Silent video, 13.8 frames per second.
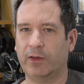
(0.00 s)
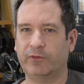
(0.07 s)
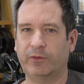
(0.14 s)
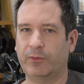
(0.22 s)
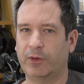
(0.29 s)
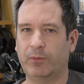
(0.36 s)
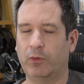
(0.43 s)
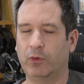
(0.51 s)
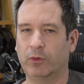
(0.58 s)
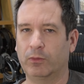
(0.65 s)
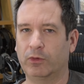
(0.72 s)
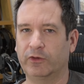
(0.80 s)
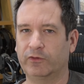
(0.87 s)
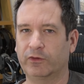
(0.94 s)
Something
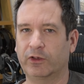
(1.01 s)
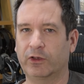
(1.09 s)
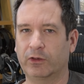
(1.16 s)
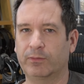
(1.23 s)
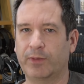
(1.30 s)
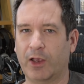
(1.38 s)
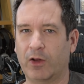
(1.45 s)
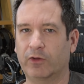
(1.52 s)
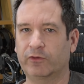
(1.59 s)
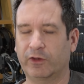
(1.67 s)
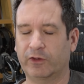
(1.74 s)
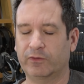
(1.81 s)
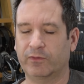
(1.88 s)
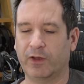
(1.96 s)
portable isn't going to power a
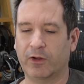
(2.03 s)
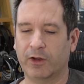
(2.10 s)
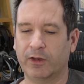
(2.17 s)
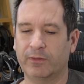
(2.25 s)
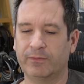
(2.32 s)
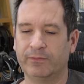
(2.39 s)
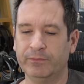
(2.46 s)
Susvara.